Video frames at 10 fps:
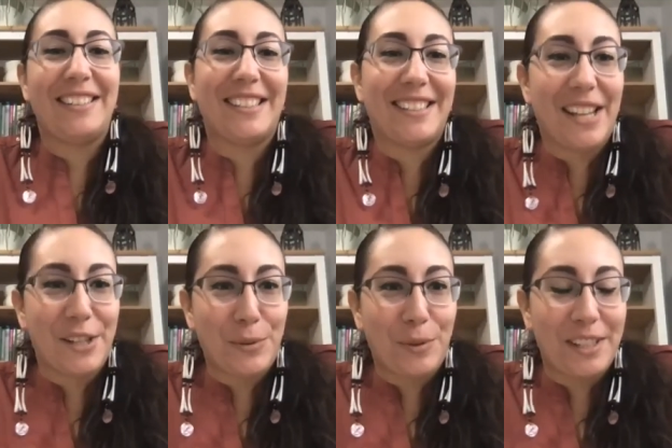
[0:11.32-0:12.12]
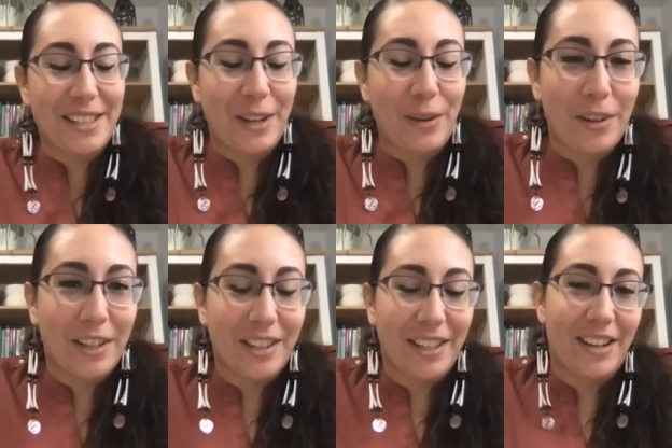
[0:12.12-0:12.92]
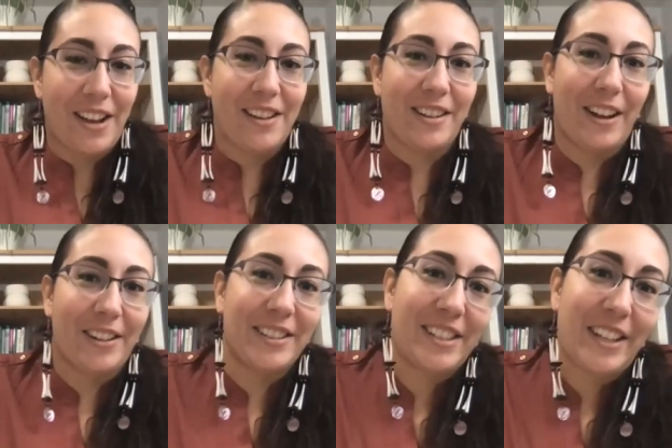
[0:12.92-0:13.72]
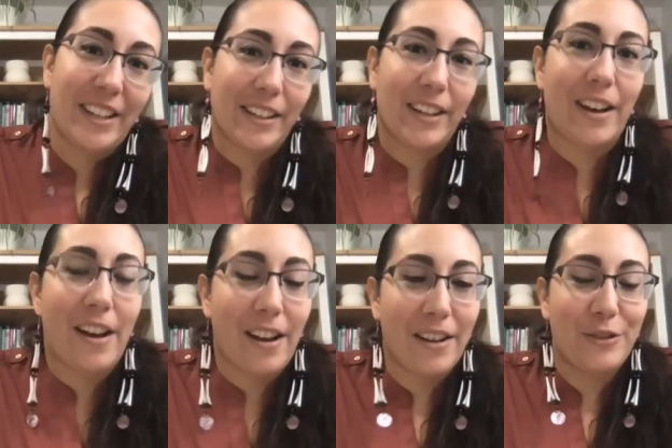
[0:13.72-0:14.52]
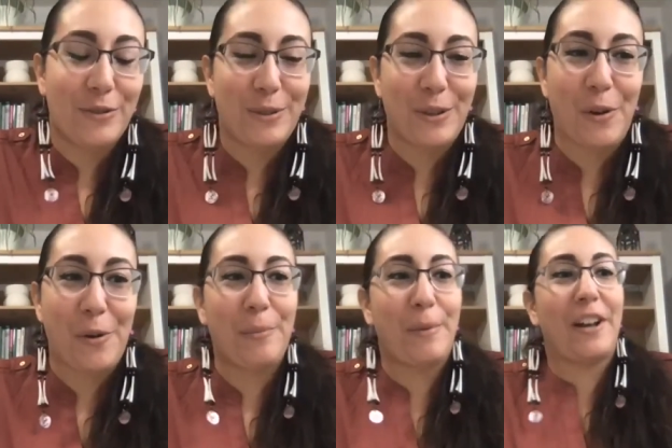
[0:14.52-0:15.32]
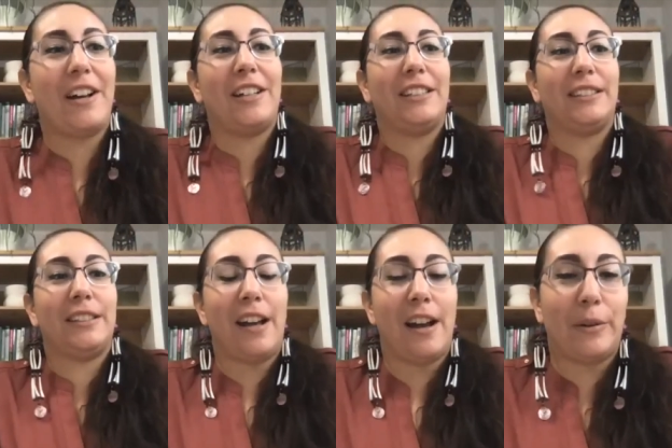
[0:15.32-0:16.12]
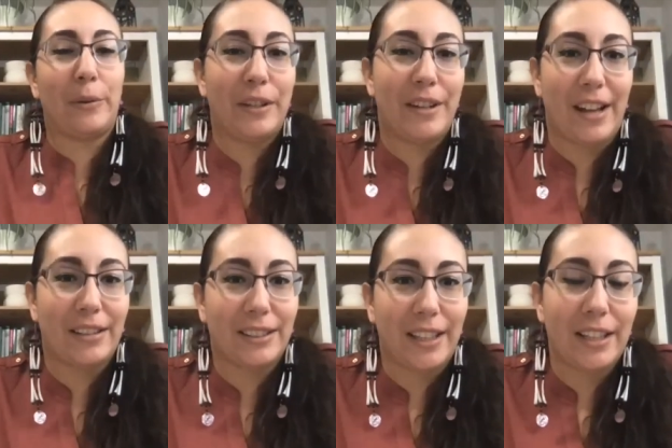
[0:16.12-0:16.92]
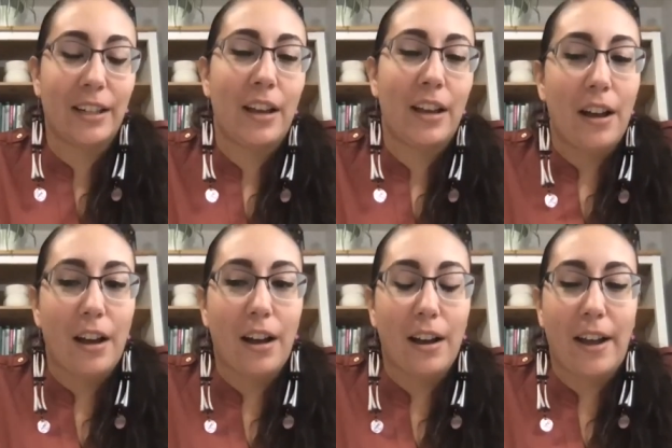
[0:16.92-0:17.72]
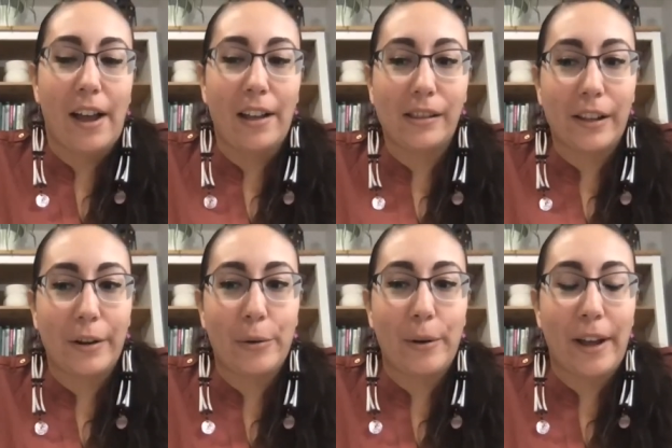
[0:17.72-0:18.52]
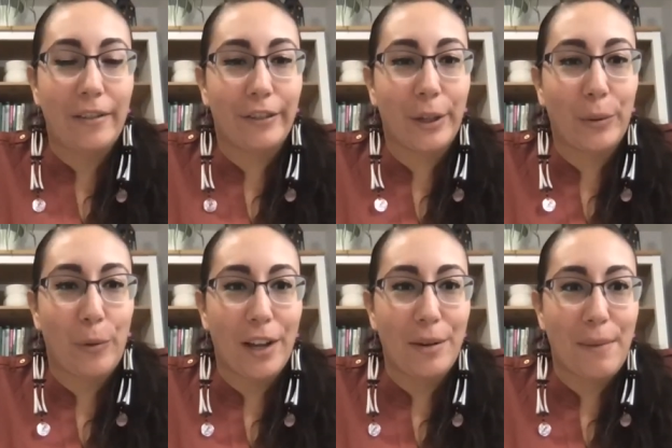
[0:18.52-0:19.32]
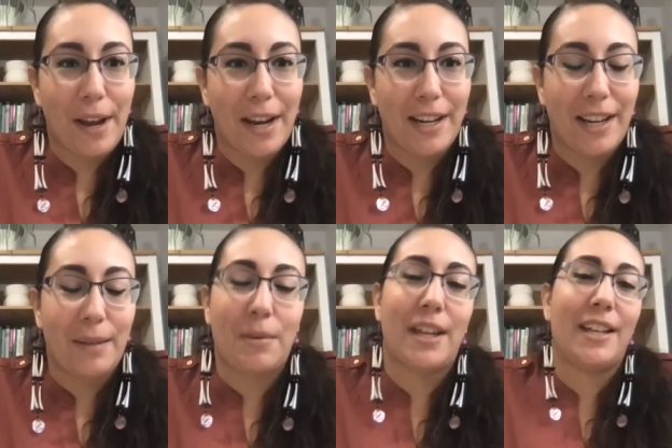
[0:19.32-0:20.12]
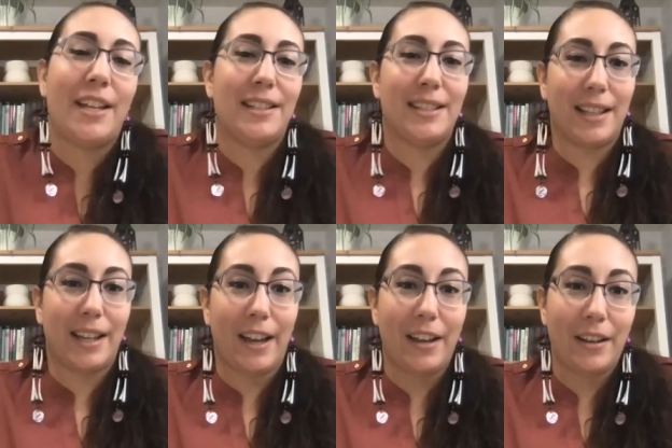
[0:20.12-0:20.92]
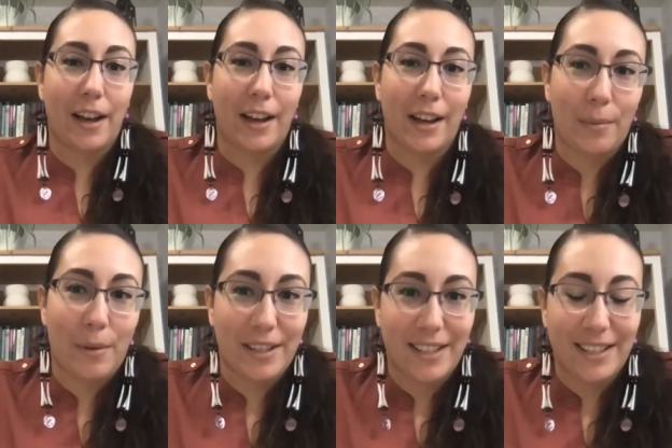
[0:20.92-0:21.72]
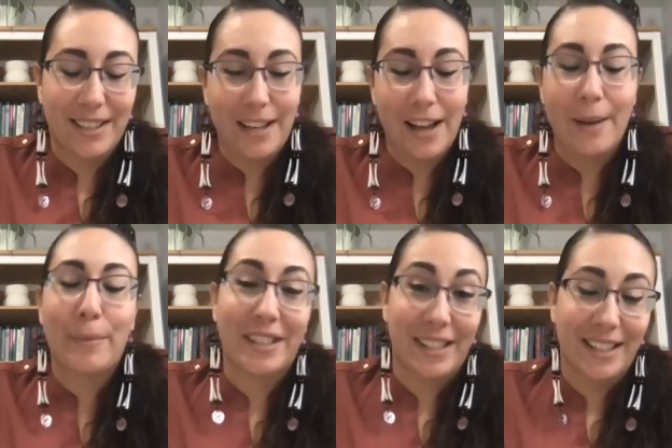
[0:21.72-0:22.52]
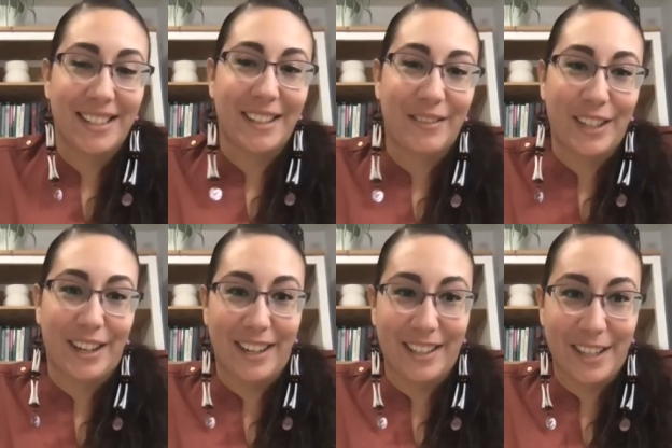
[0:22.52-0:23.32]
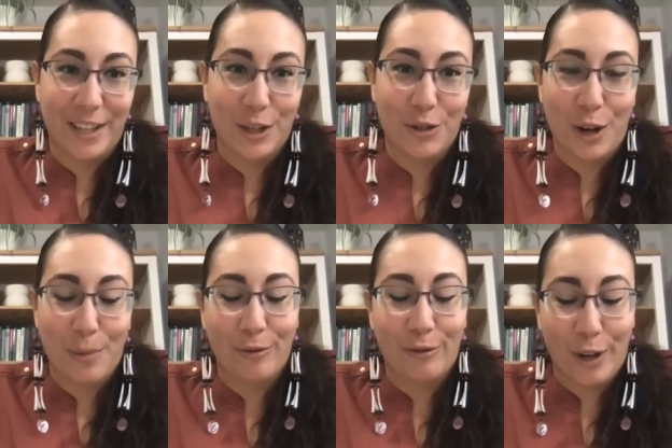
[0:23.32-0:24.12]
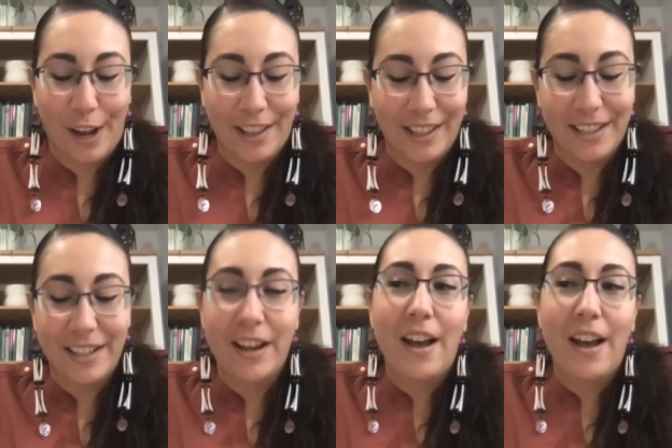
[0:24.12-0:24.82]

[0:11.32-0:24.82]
Natasuislia, Wanani Nahanagansic, Nutomas Aquadnesset. Hello, everyone. My name is Leah. I'm a, I'm a citizen of the Narragansett Indian Tribe of Rhode Island.